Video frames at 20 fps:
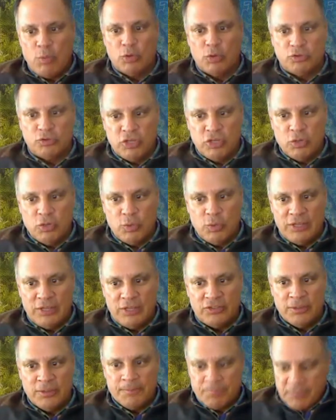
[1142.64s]
will do
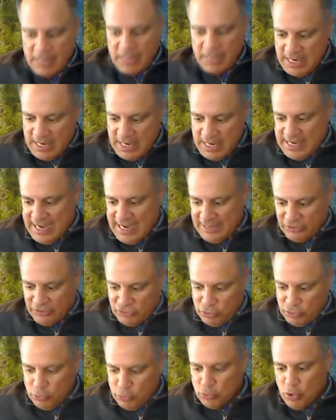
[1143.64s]
is get
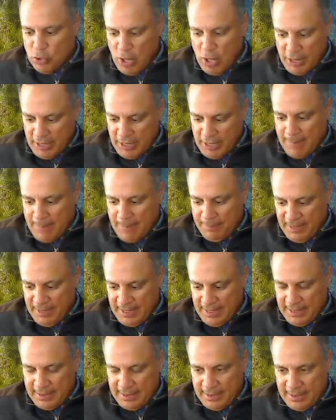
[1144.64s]
too caught up
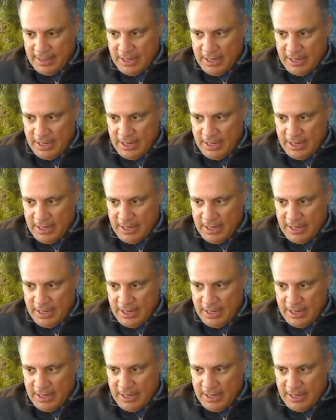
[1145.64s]
in,